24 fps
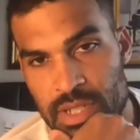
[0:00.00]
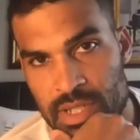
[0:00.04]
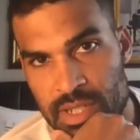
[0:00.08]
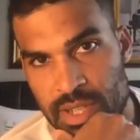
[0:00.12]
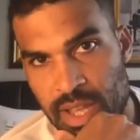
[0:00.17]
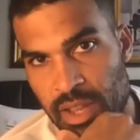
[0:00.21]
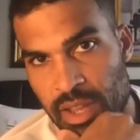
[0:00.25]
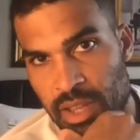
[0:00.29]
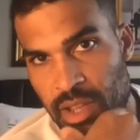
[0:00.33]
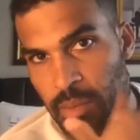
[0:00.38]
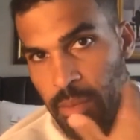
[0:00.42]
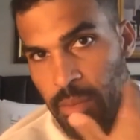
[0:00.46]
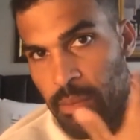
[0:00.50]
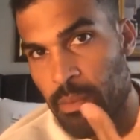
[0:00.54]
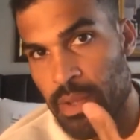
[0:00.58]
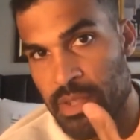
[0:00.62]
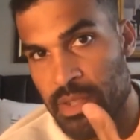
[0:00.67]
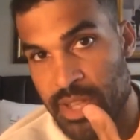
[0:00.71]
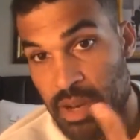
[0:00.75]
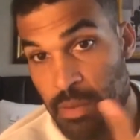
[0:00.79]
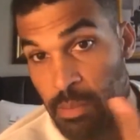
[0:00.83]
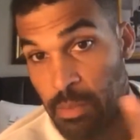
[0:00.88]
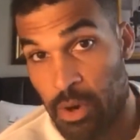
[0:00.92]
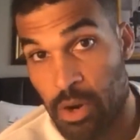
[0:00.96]
Is that like a is
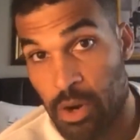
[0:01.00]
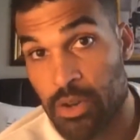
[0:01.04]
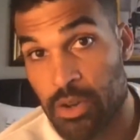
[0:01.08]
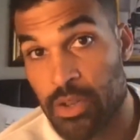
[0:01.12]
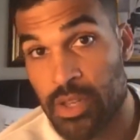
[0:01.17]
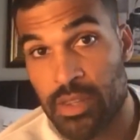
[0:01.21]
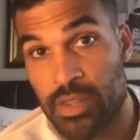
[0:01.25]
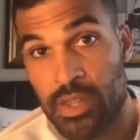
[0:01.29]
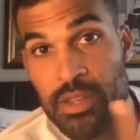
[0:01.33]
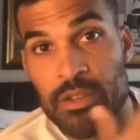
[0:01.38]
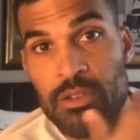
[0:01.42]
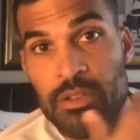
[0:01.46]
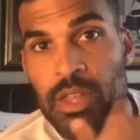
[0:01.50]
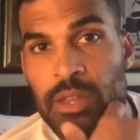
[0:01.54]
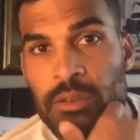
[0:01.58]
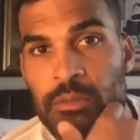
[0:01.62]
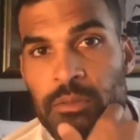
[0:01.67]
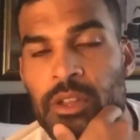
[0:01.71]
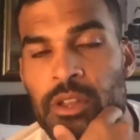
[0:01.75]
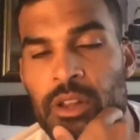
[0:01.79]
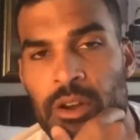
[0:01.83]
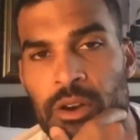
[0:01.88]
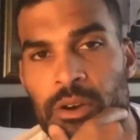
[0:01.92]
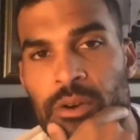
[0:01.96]
that a market that you're like
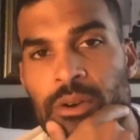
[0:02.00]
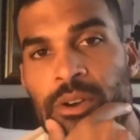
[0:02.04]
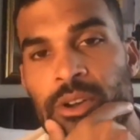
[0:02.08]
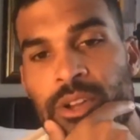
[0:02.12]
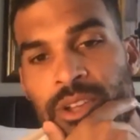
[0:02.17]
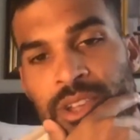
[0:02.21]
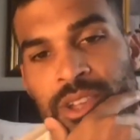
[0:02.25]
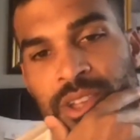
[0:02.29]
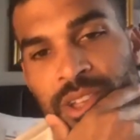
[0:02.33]
you know,